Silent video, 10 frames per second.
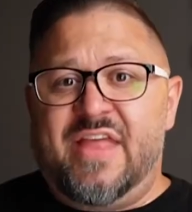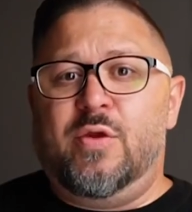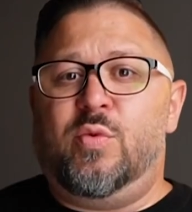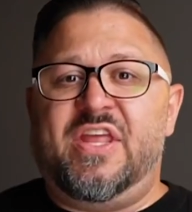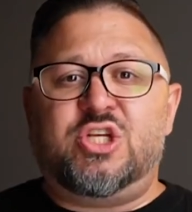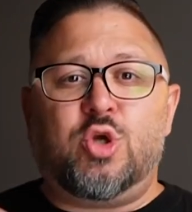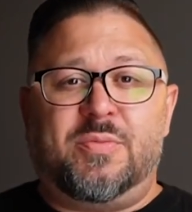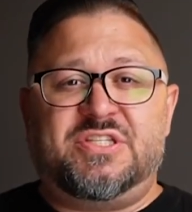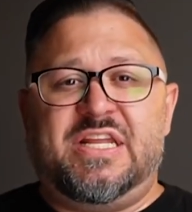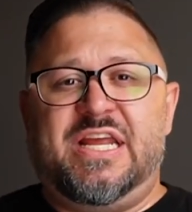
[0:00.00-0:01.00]
And then when they show up
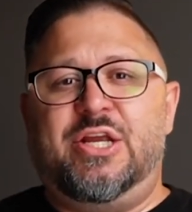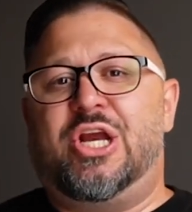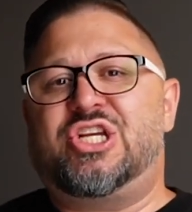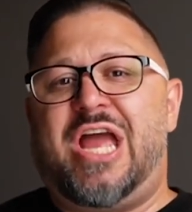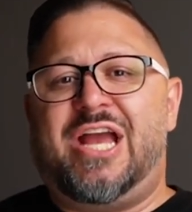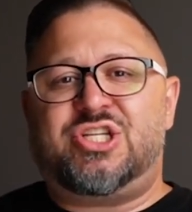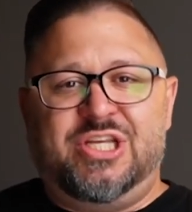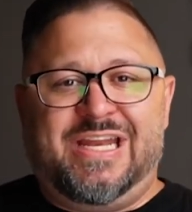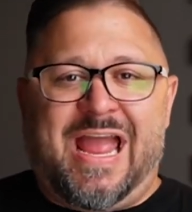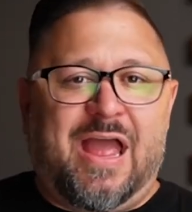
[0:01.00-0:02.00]
on Sunday, you're actually
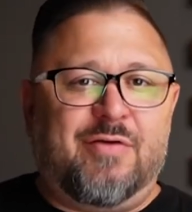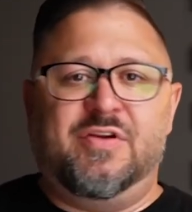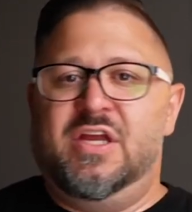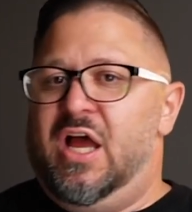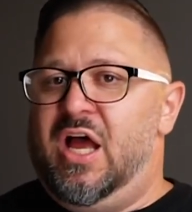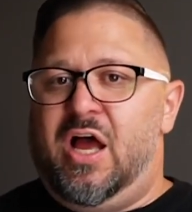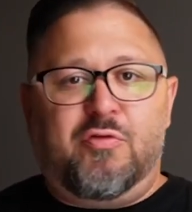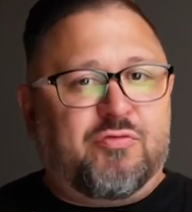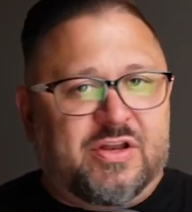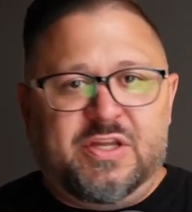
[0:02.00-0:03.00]
going to have uh, a
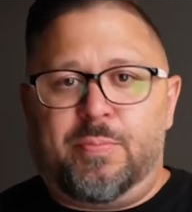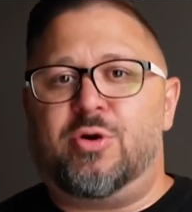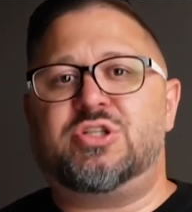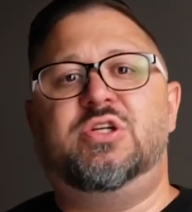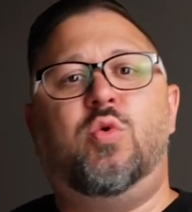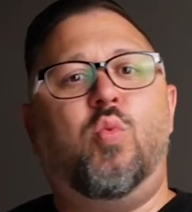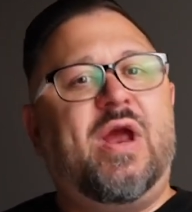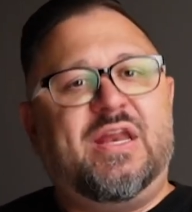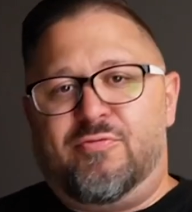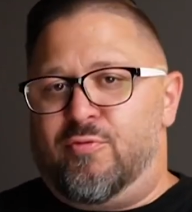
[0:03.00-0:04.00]
friendly person
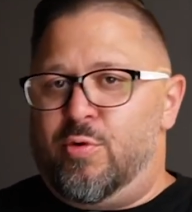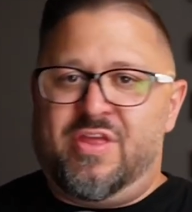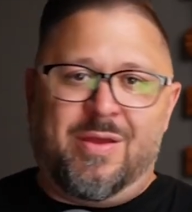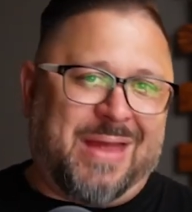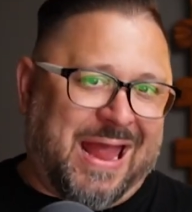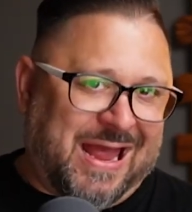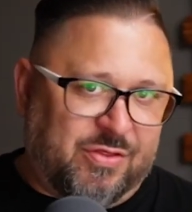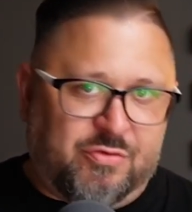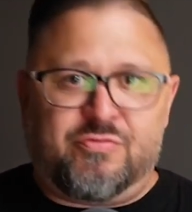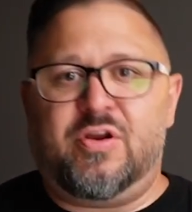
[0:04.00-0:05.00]
waiting for them at
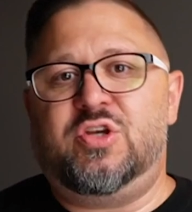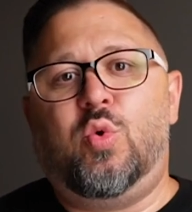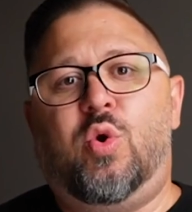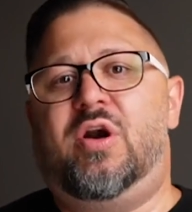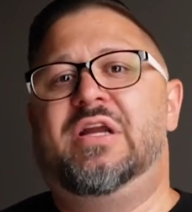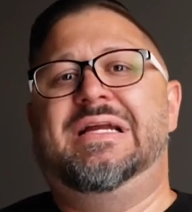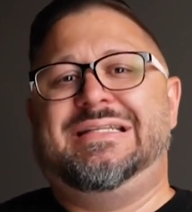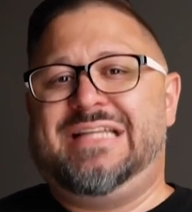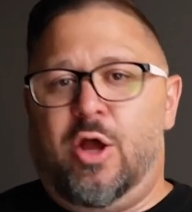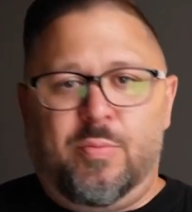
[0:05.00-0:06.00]
the front door
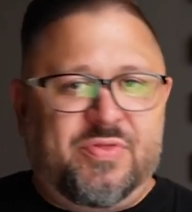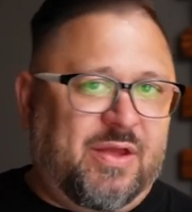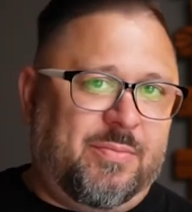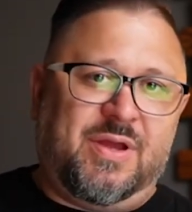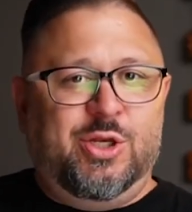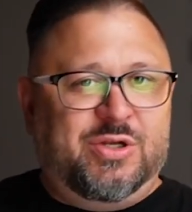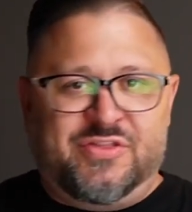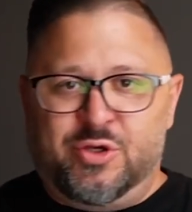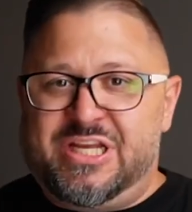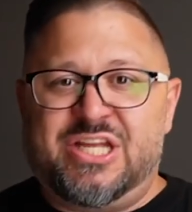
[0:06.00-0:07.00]
to help them you know, get
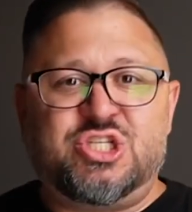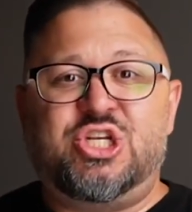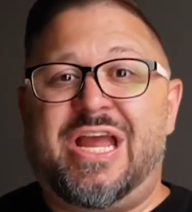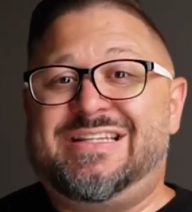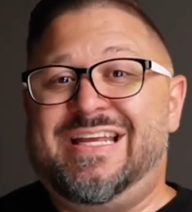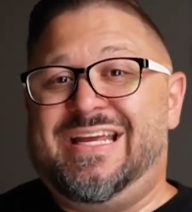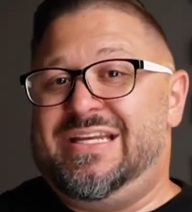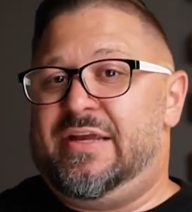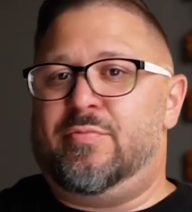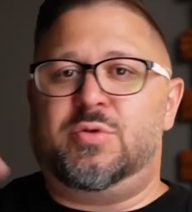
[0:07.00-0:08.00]
their kids checked in,
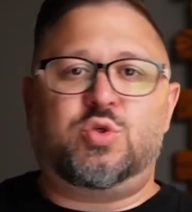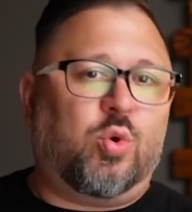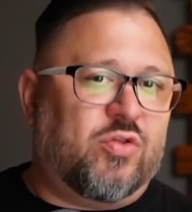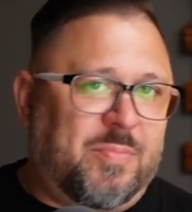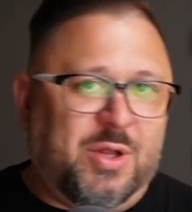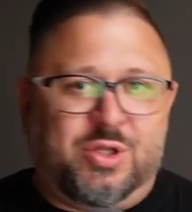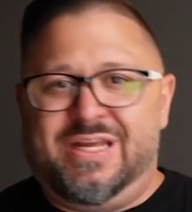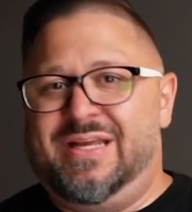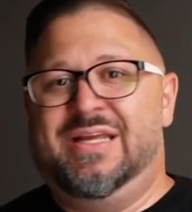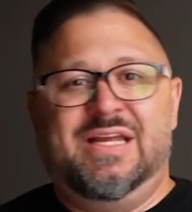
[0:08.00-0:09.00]
give them a tour of the building,